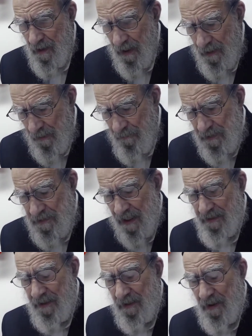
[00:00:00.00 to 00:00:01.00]
and he
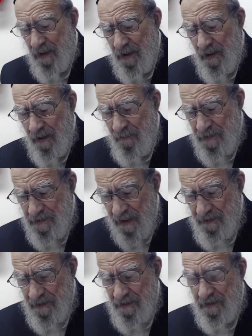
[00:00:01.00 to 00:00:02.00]
presented he
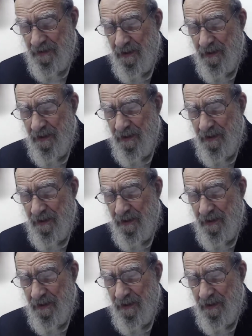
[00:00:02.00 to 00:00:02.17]
presented